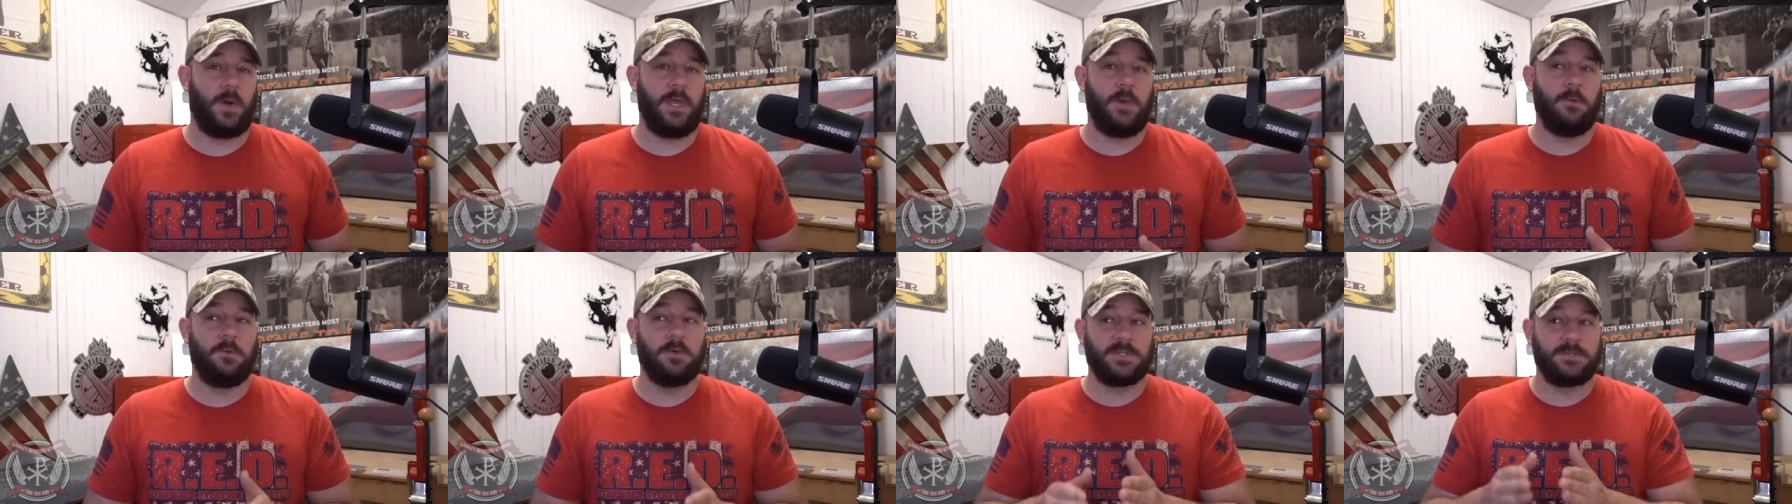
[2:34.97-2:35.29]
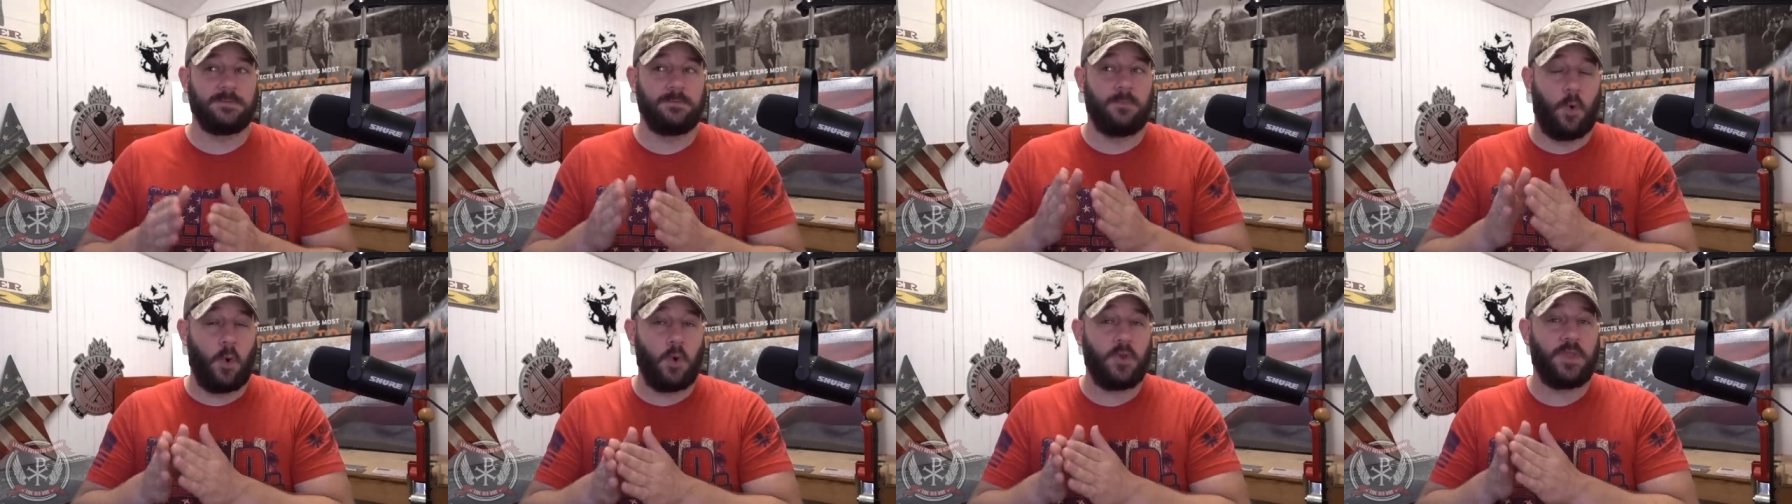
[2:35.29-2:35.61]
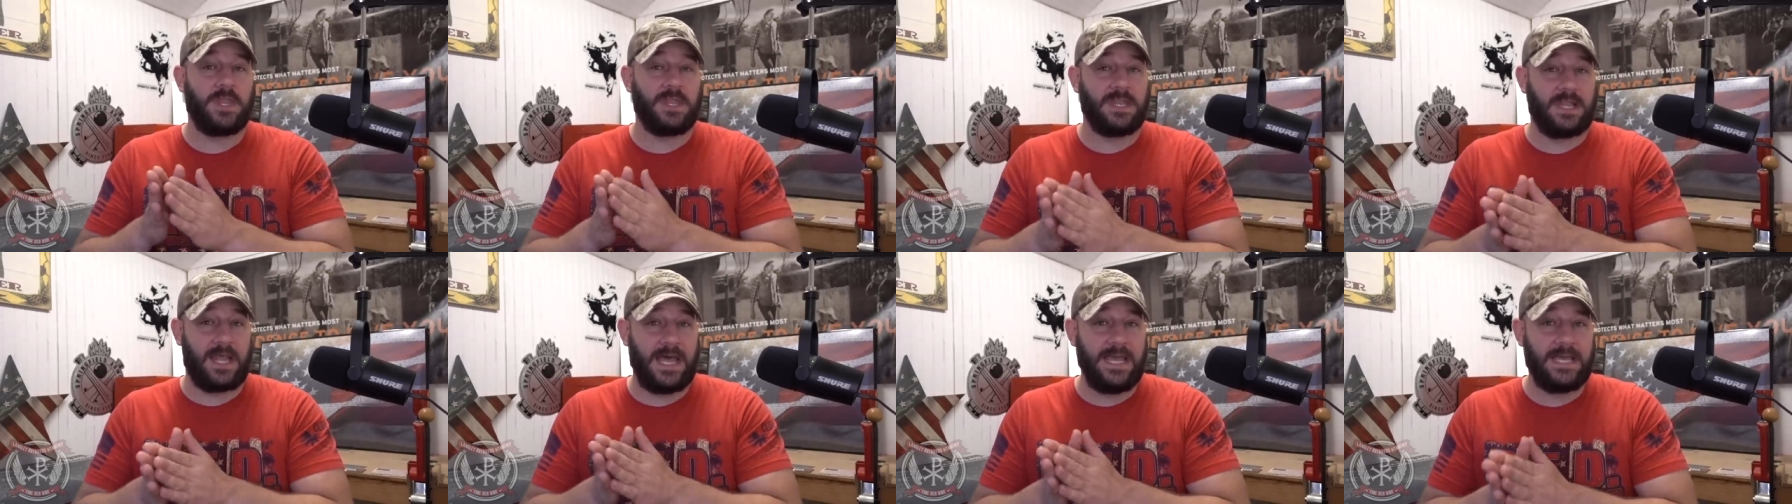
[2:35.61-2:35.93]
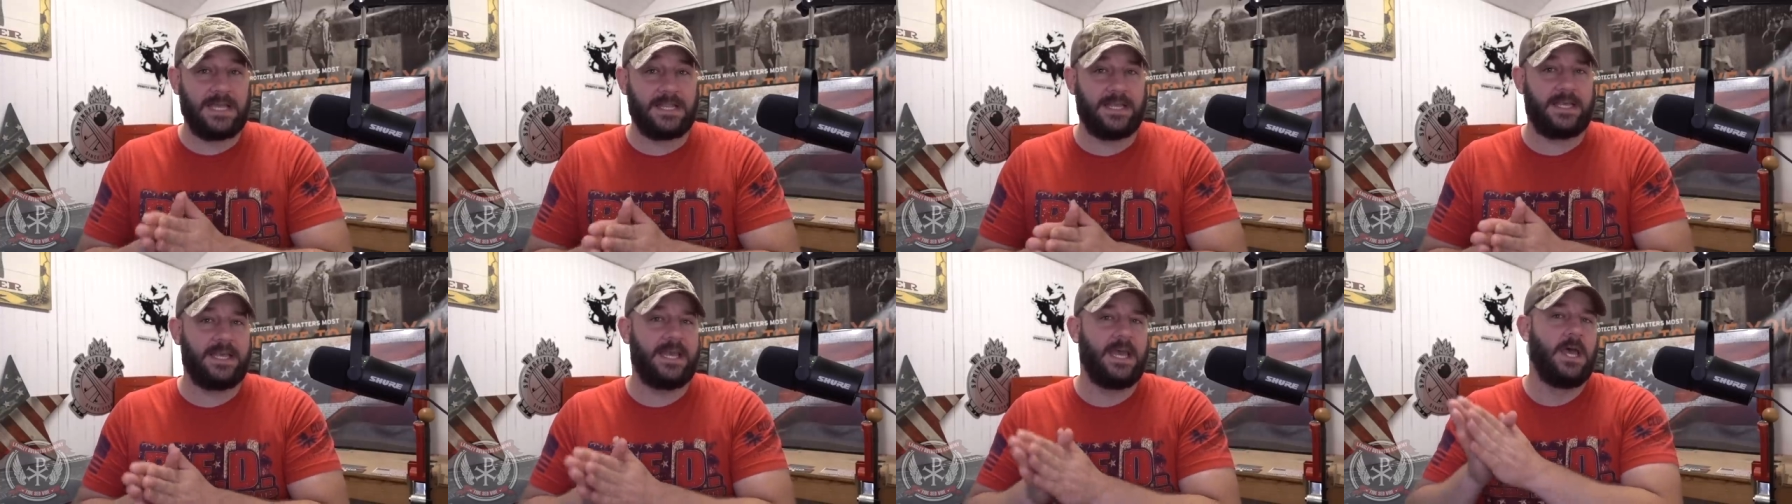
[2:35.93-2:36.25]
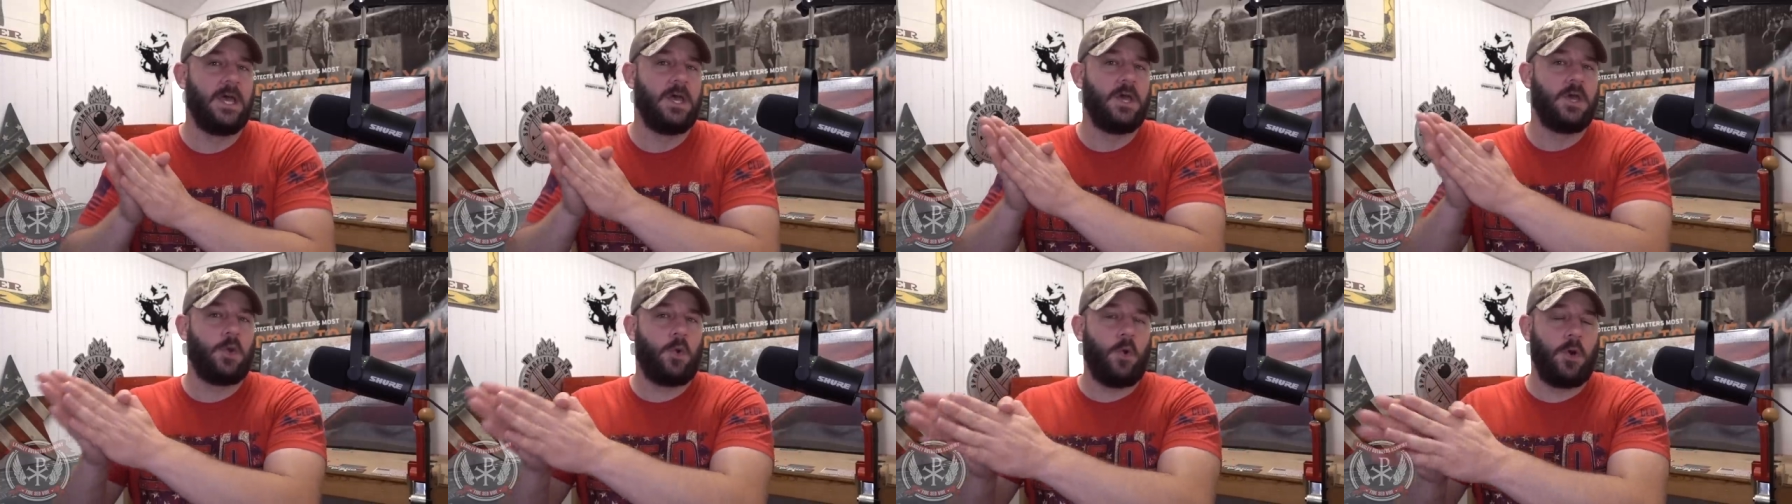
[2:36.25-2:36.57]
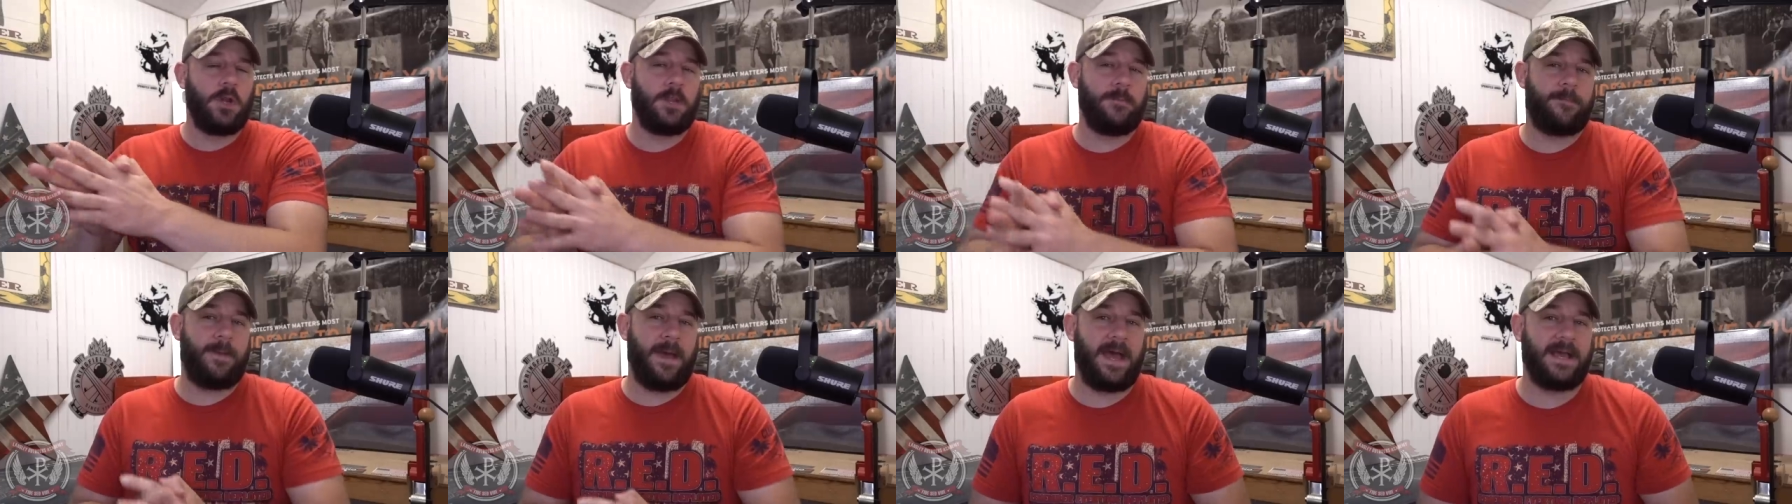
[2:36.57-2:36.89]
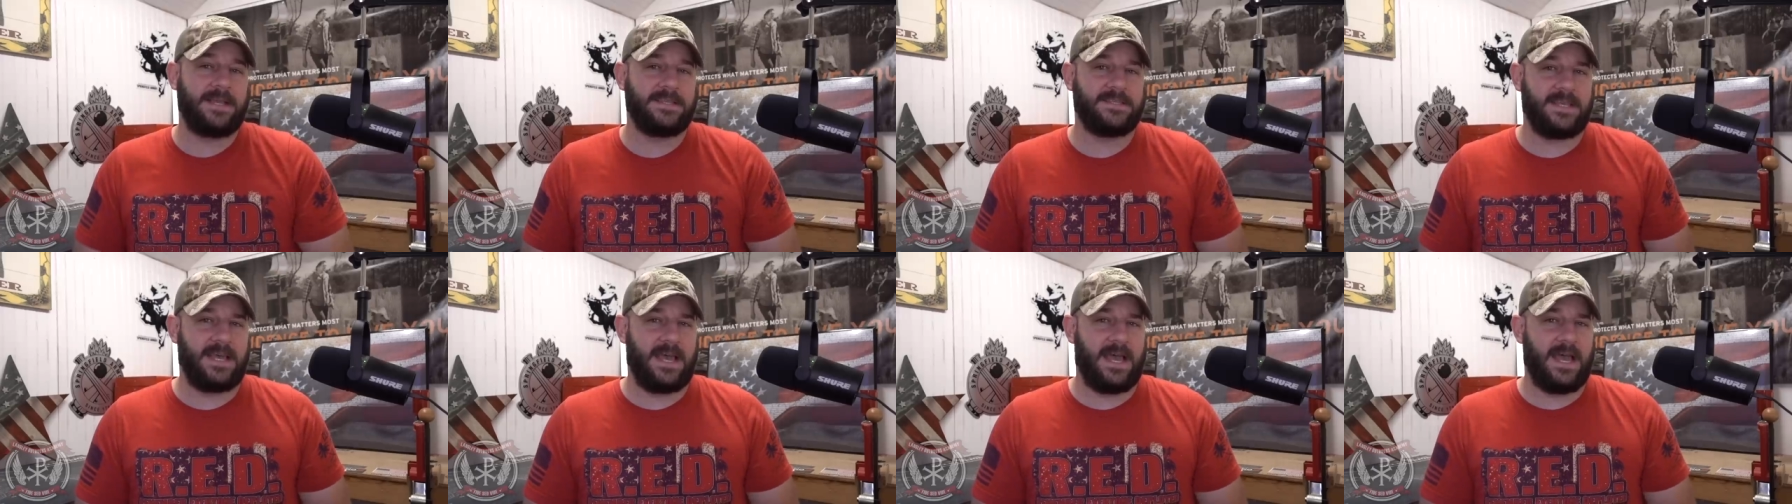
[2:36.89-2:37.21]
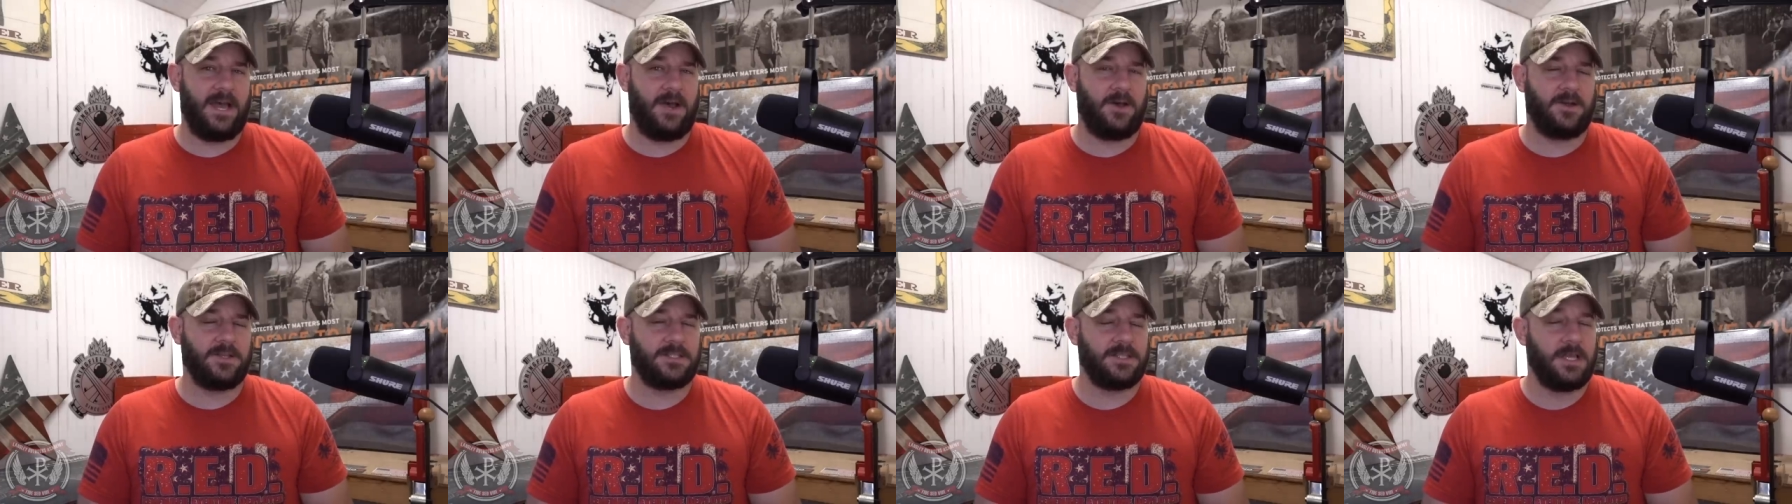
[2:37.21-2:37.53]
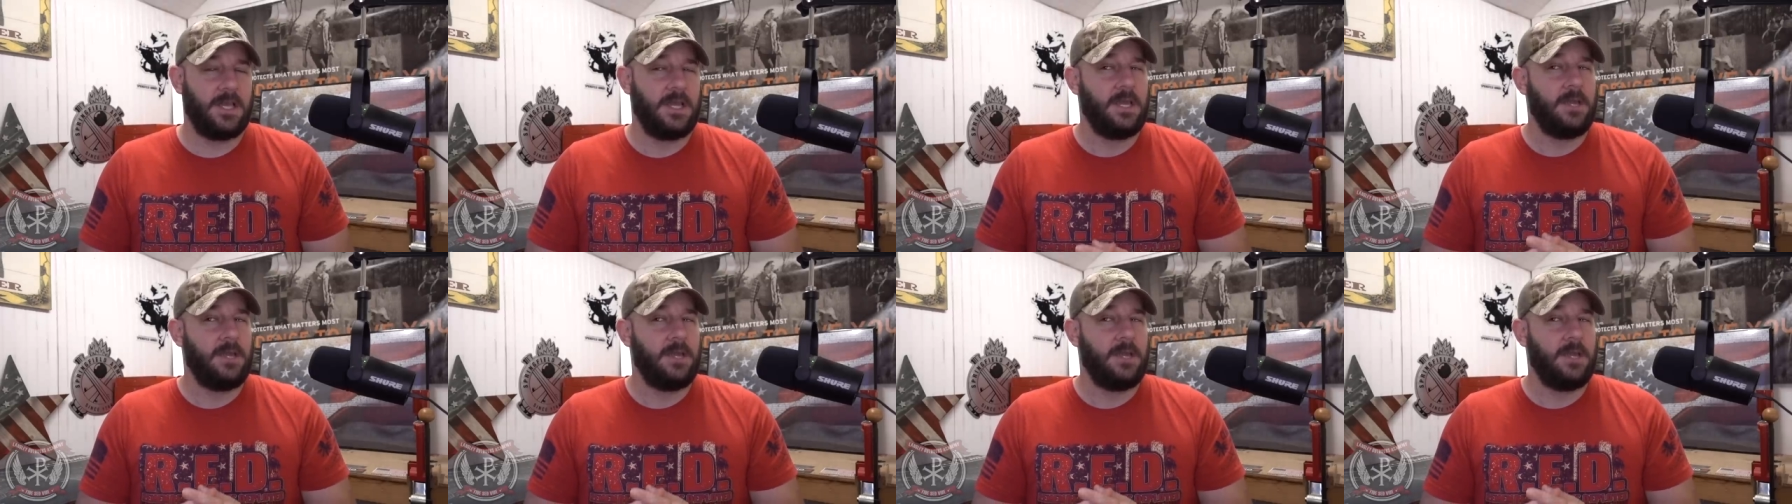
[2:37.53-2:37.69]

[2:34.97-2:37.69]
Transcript: It was more than likely going to pass the House